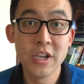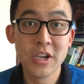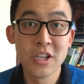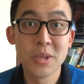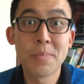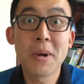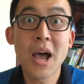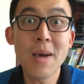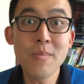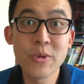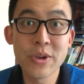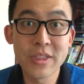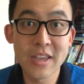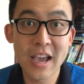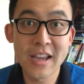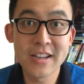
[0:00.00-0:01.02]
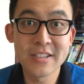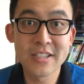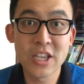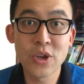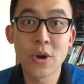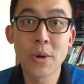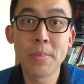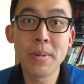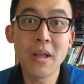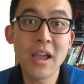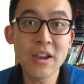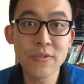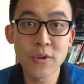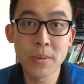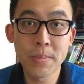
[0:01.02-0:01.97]
The problem with that is that you're
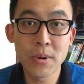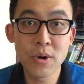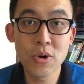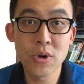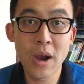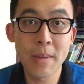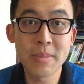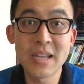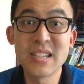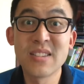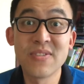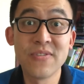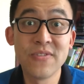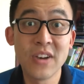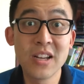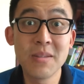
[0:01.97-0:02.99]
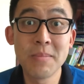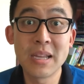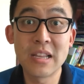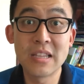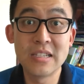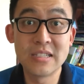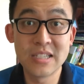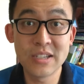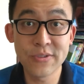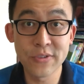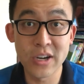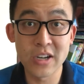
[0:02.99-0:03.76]
applying for a program that is fundamentally different.